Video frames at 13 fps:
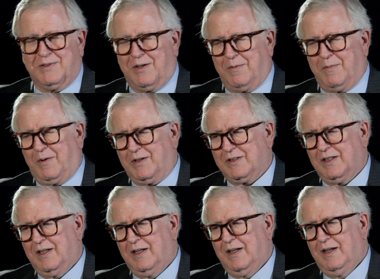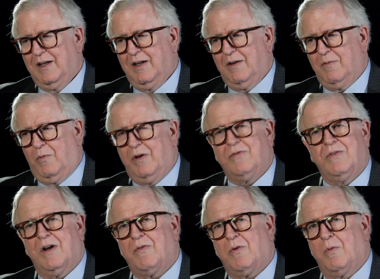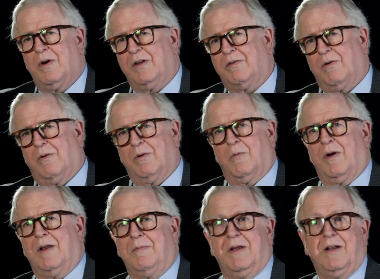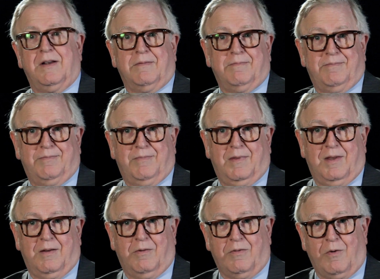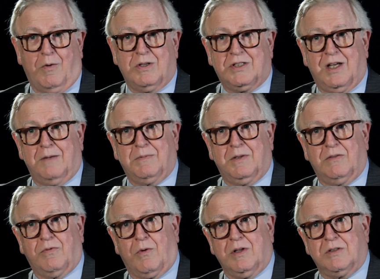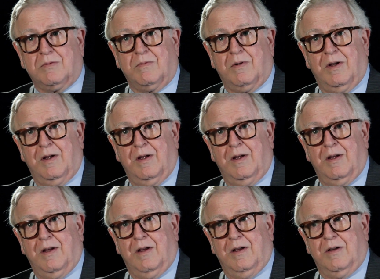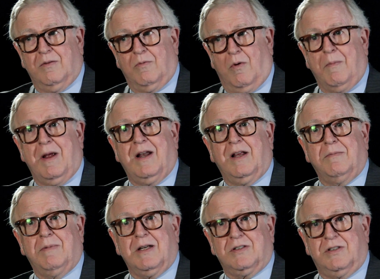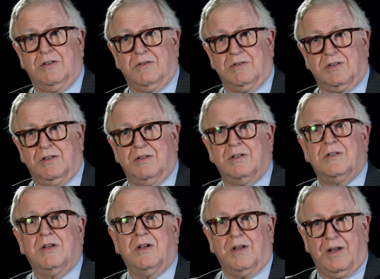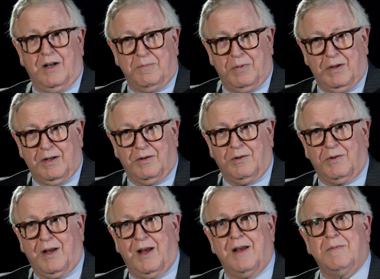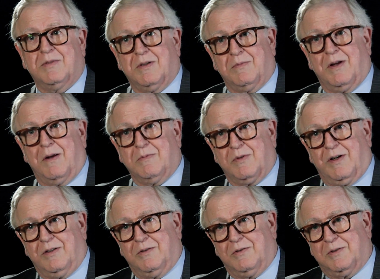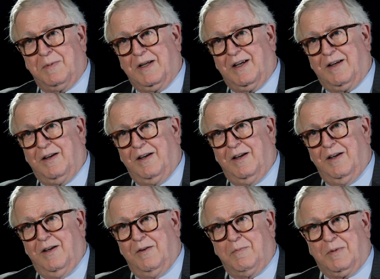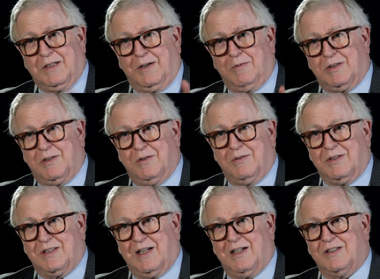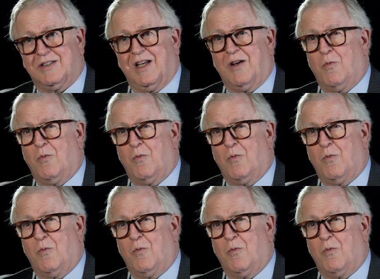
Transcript: ceremonies, we've never really thrown away a medium. We've always kept it for its remaining best use. And I play a little game sometimes when I do speaking, particularly with students, and I say,